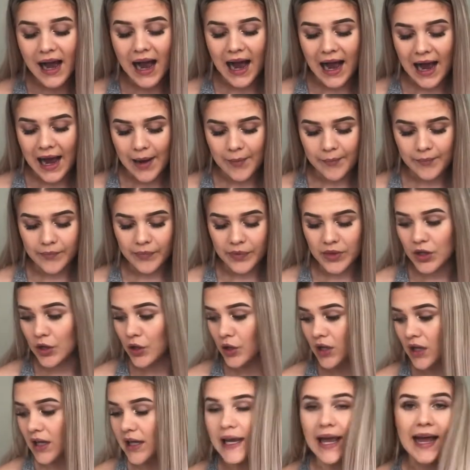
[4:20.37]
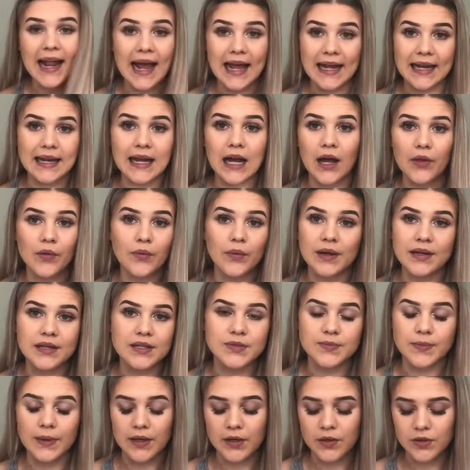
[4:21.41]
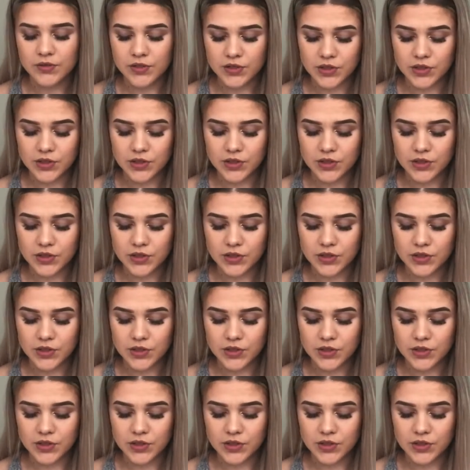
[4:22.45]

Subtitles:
You can get any other one as well.